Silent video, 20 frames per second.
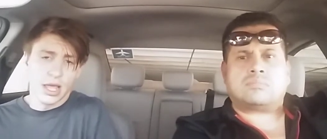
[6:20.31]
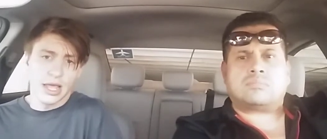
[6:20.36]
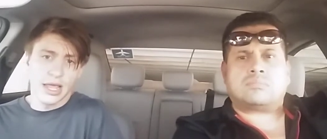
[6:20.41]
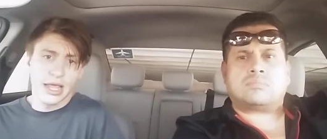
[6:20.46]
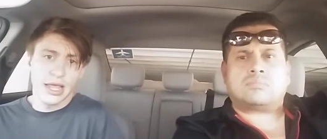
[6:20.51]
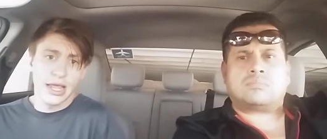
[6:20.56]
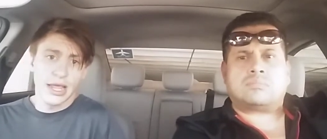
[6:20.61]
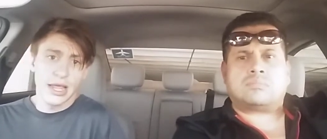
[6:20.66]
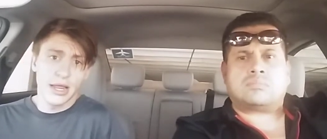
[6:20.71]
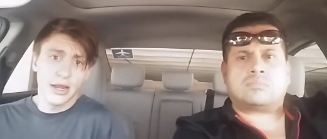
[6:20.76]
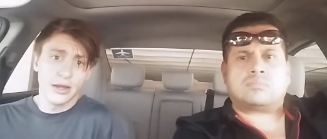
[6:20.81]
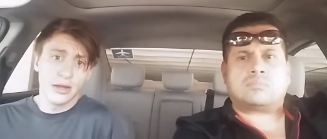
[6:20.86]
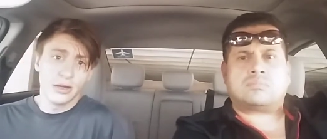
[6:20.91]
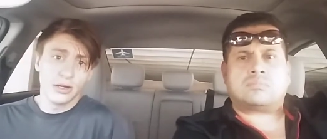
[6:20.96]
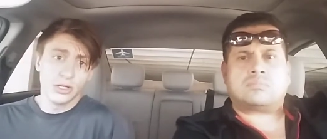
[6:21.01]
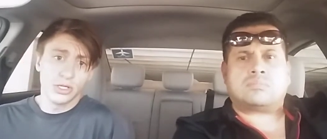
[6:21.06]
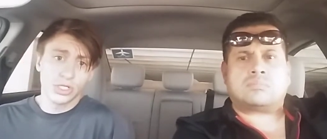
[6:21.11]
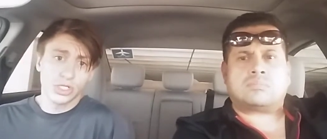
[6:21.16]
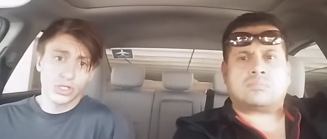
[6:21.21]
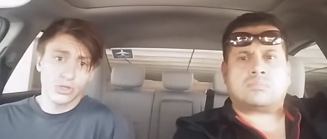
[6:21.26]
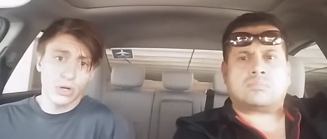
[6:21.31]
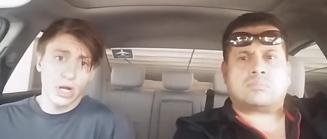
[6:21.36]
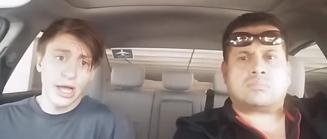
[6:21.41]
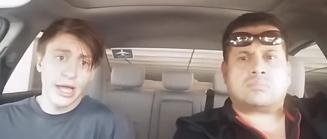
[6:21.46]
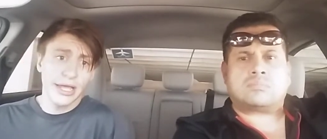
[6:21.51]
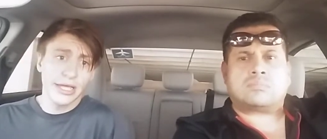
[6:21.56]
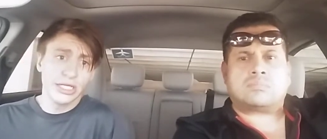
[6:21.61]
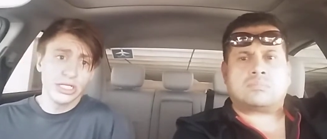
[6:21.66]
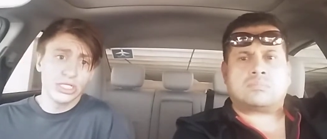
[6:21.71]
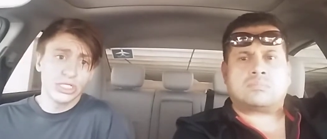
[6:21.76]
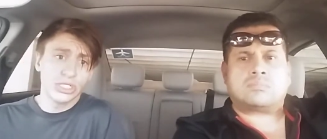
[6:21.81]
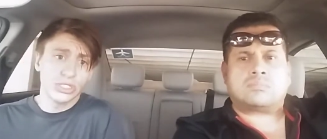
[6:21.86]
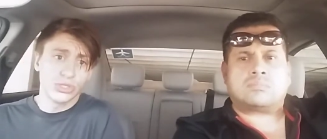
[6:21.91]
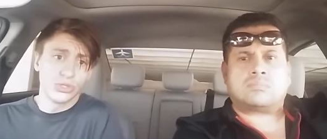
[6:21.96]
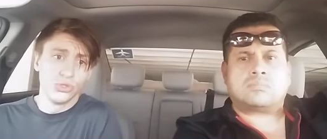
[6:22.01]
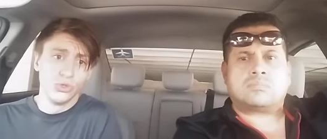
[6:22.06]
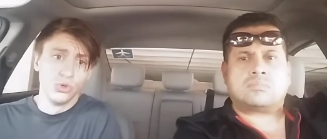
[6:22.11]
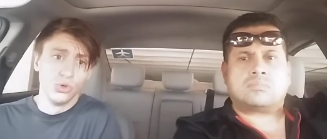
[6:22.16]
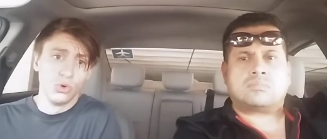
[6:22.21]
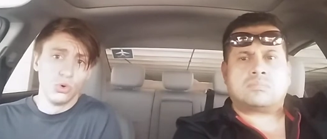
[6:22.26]
Speaker 1: and tries
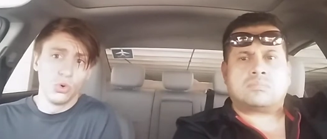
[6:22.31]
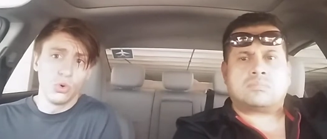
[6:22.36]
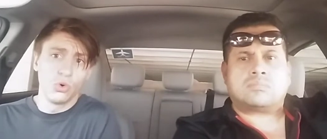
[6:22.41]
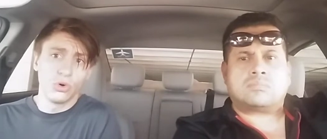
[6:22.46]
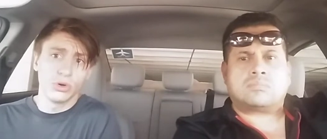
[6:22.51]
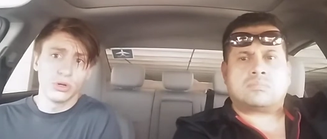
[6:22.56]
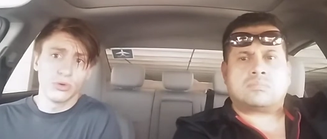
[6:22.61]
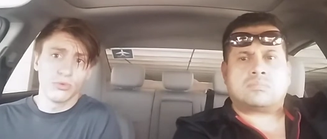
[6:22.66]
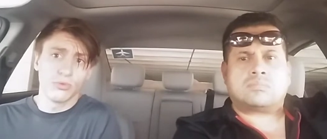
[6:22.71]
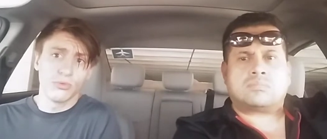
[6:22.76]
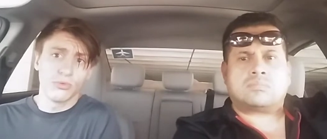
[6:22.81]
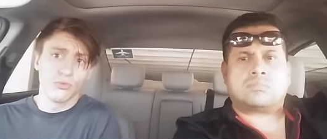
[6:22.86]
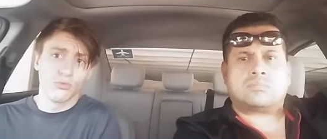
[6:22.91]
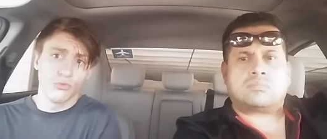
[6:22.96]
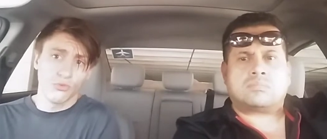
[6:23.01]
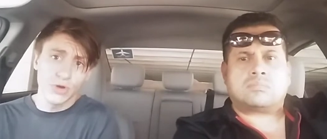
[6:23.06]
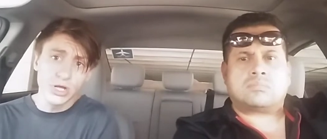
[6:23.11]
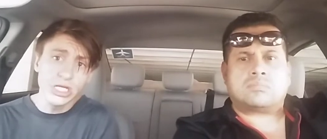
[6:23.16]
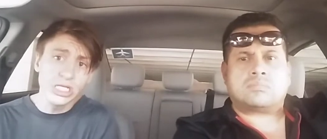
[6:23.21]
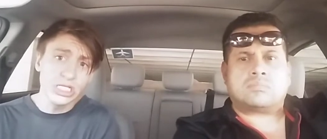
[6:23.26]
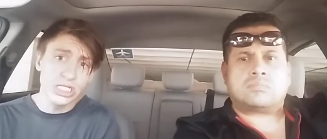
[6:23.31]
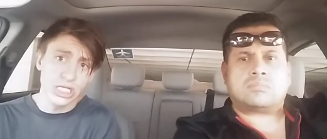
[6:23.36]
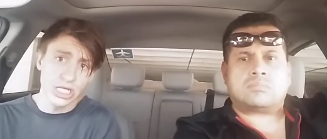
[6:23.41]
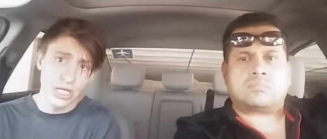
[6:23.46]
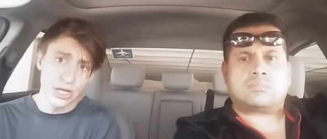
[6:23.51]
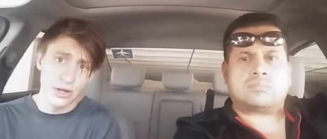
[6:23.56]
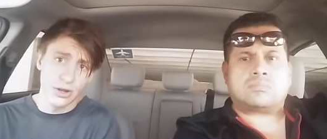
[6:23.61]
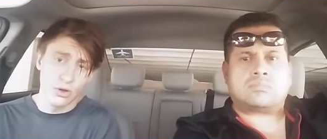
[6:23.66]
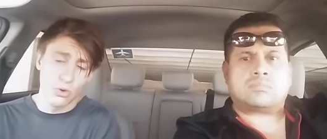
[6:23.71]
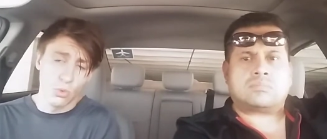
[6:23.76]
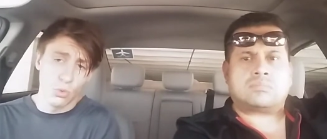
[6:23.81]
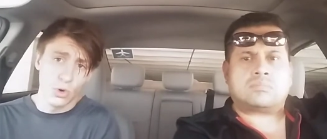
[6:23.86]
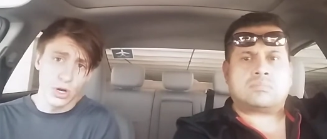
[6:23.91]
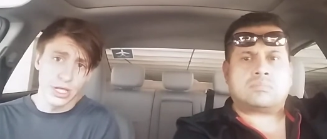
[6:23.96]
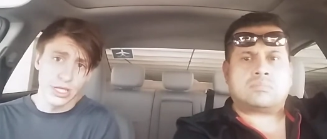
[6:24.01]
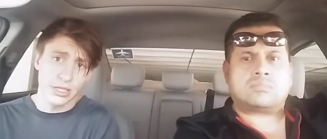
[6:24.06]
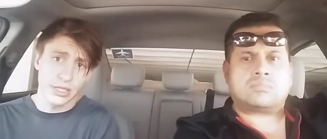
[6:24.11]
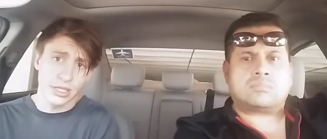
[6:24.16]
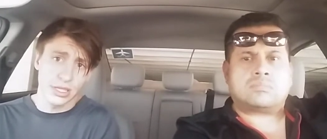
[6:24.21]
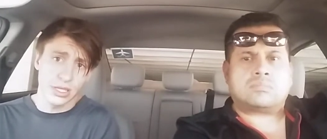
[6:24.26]
to reason
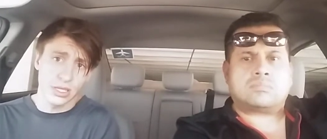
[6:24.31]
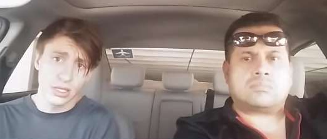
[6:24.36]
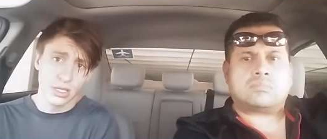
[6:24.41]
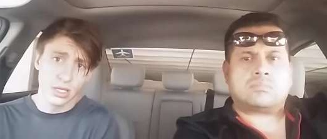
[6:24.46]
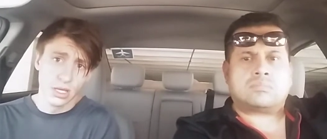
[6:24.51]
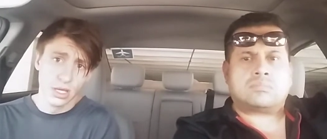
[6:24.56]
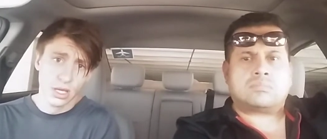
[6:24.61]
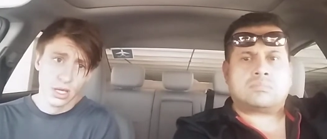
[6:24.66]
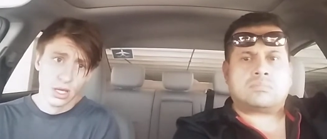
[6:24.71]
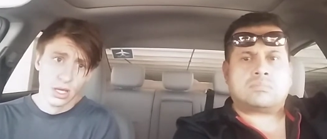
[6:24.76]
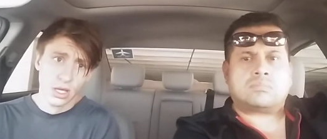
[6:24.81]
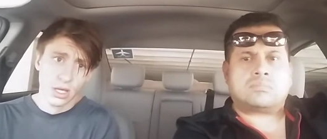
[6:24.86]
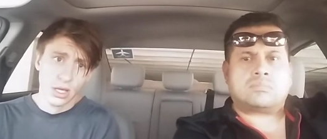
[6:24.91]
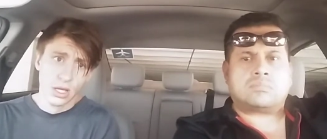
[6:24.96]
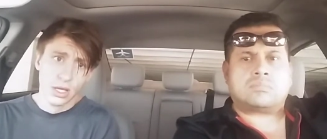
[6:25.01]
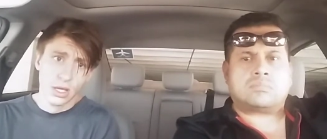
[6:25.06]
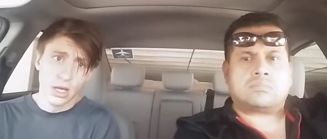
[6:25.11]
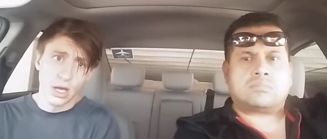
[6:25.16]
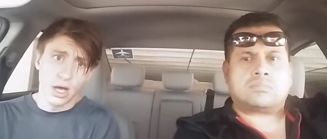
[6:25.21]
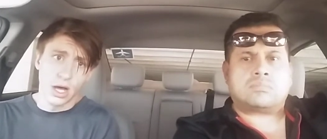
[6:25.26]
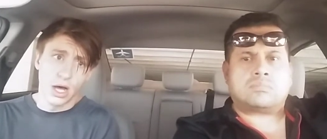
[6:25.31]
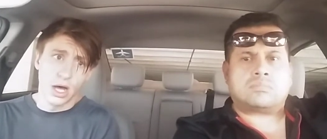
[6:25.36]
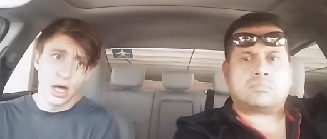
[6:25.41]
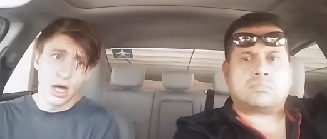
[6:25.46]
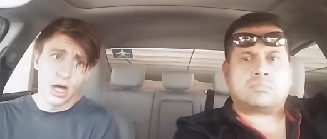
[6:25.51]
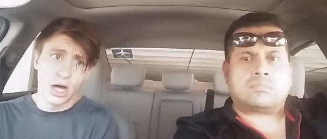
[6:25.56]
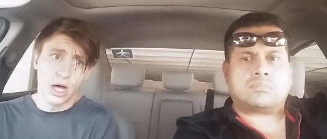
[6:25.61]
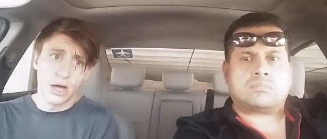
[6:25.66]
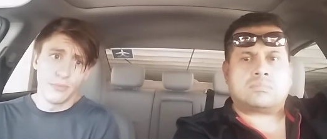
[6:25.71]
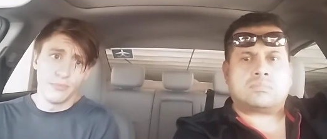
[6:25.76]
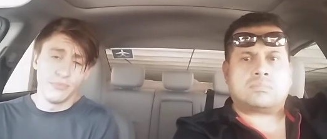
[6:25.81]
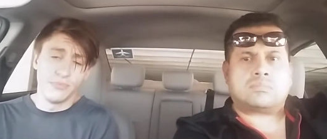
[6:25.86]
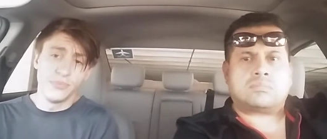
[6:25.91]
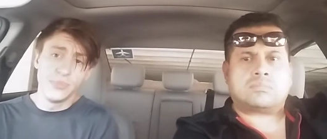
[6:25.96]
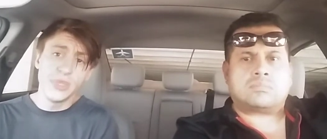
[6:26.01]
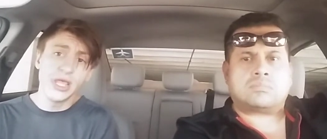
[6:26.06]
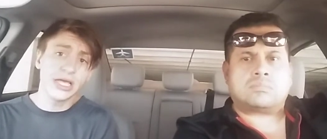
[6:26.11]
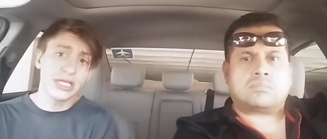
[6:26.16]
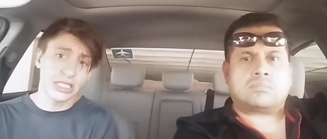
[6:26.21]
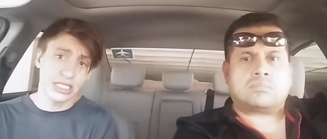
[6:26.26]
with um,
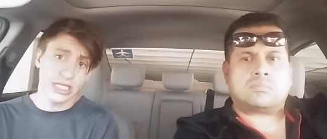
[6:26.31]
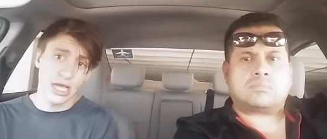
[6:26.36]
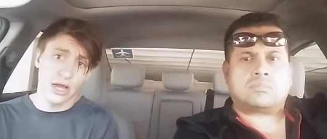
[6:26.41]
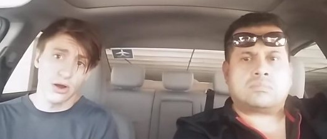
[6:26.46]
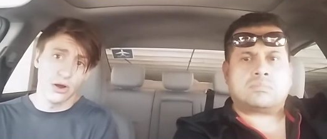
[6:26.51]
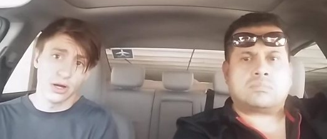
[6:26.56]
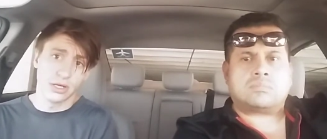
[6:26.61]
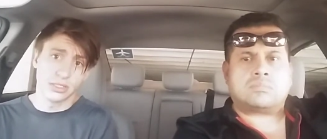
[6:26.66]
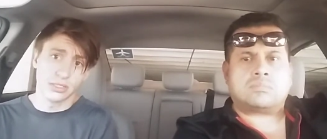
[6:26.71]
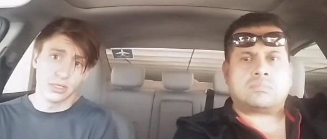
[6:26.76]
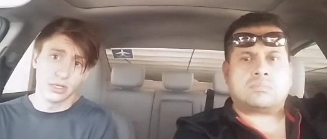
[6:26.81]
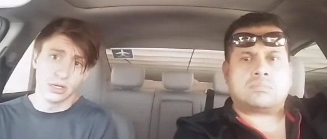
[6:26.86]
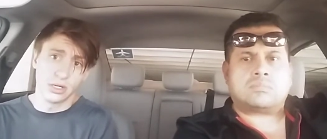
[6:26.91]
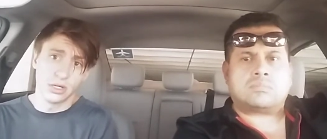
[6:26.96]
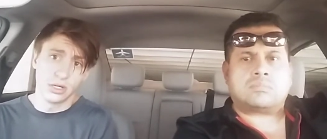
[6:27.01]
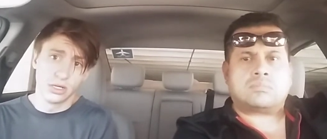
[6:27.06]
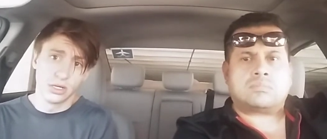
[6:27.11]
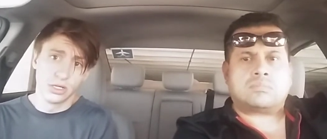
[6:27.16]
Nick's character.